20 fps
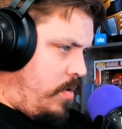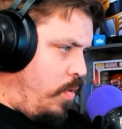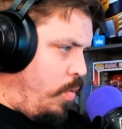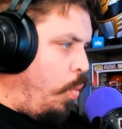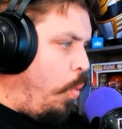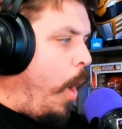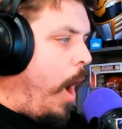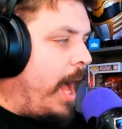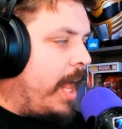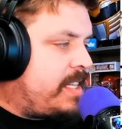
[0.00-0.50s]

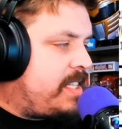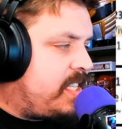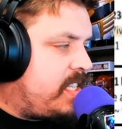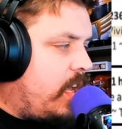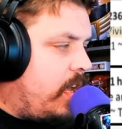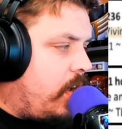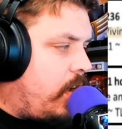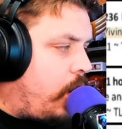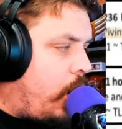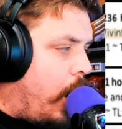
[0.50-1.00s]
Watts
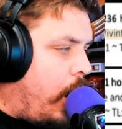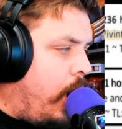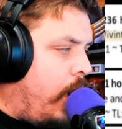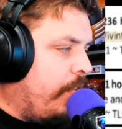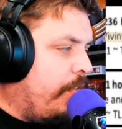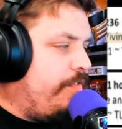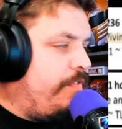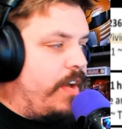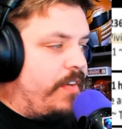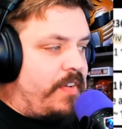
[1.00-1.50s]

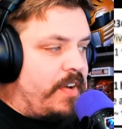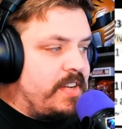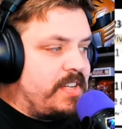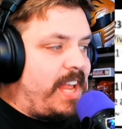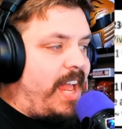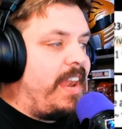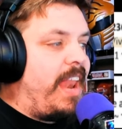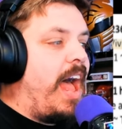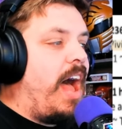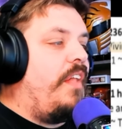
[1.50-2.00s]
called Vivint
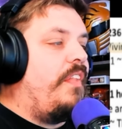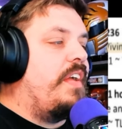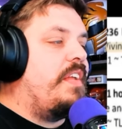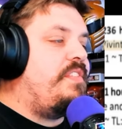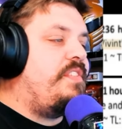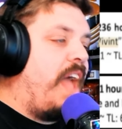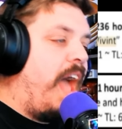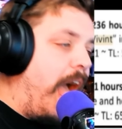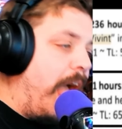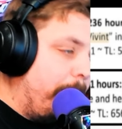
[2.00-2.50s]
and held a
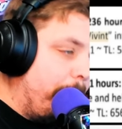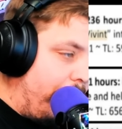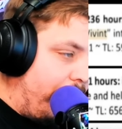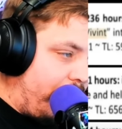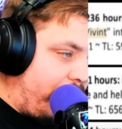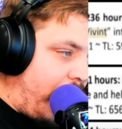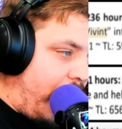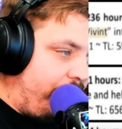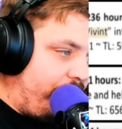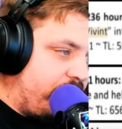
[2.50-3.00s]
10
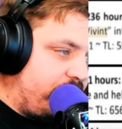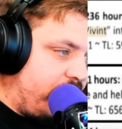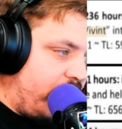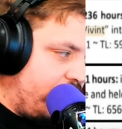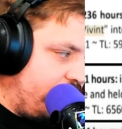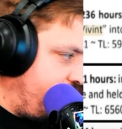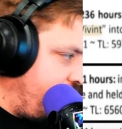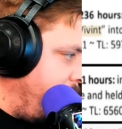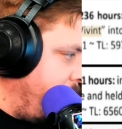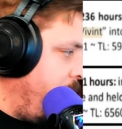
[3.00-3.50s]
minute
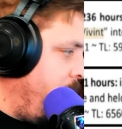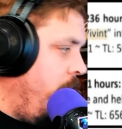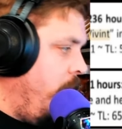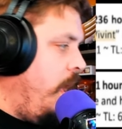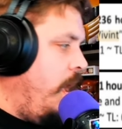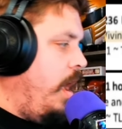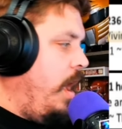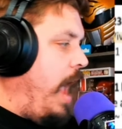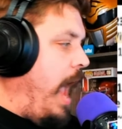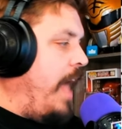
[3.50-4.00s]
conversation.
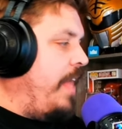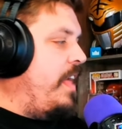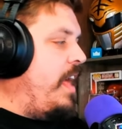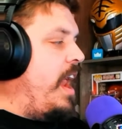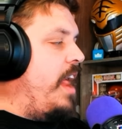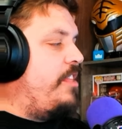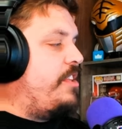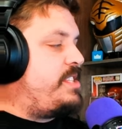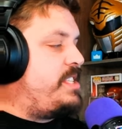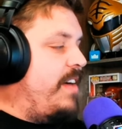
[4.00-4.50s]
And then
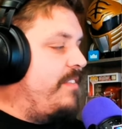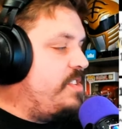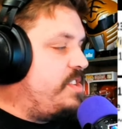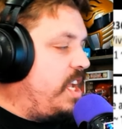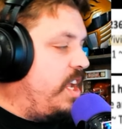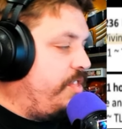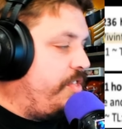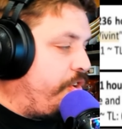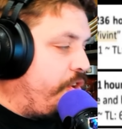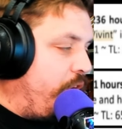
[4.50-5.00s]
at
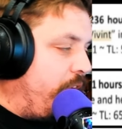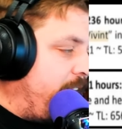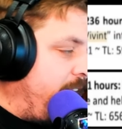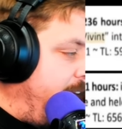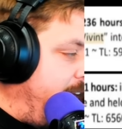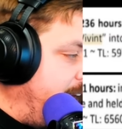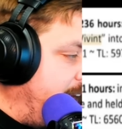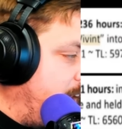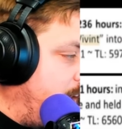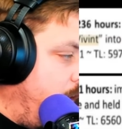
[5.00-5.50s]

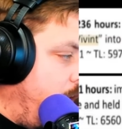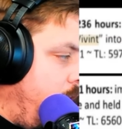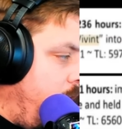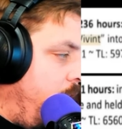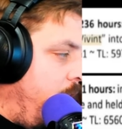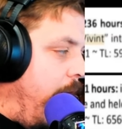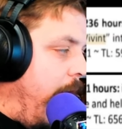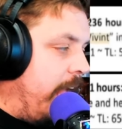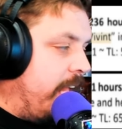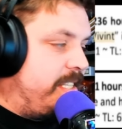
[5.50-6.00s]
1739 and
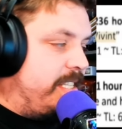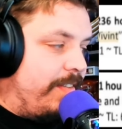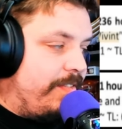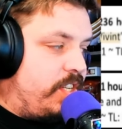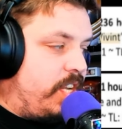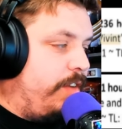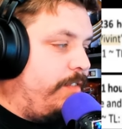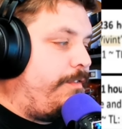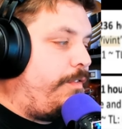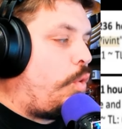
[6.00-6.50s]

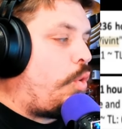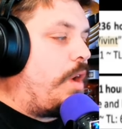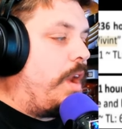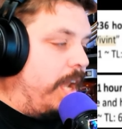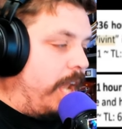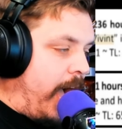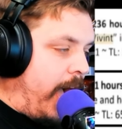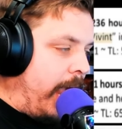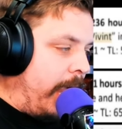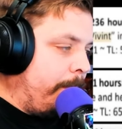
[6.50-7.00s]

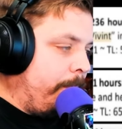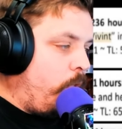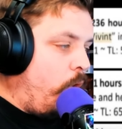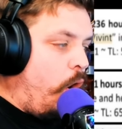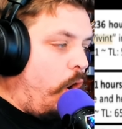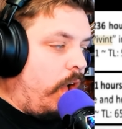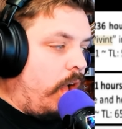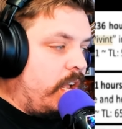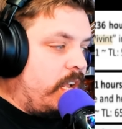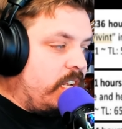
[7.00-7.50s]
1749,
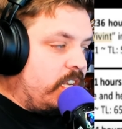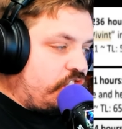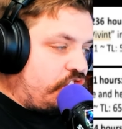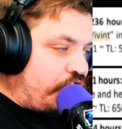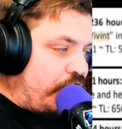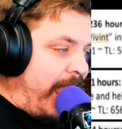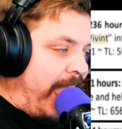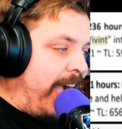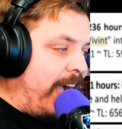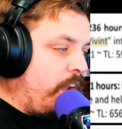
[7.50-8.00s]

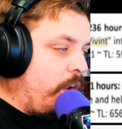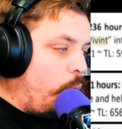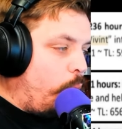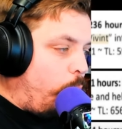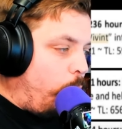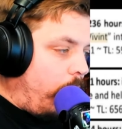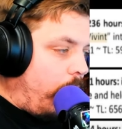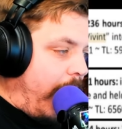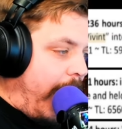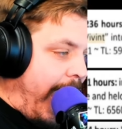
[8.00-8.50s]

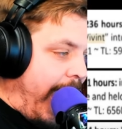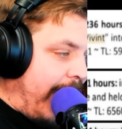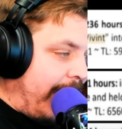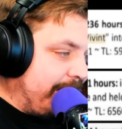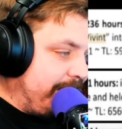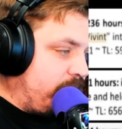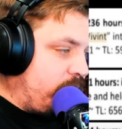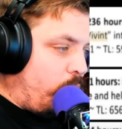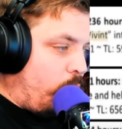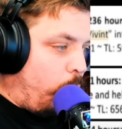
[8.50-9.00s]
Shanann
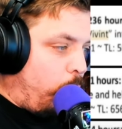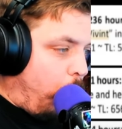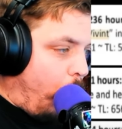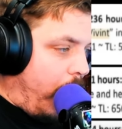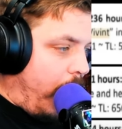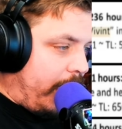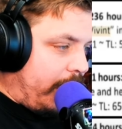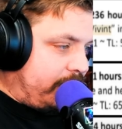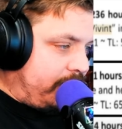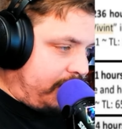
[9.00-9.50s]
asked
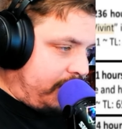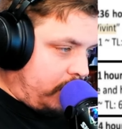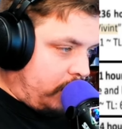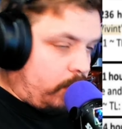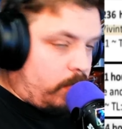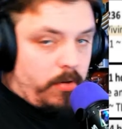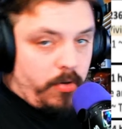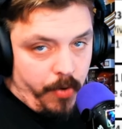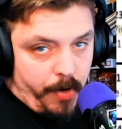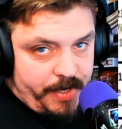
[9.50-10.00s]
Watts,
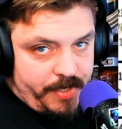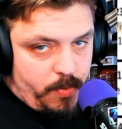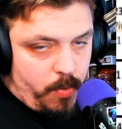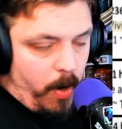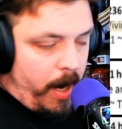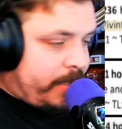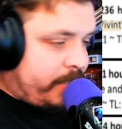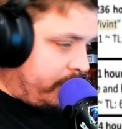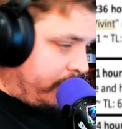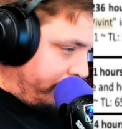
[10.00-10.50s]
Chris
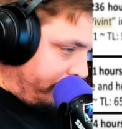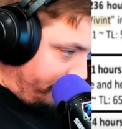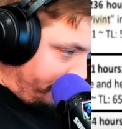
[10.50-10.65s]
Watts,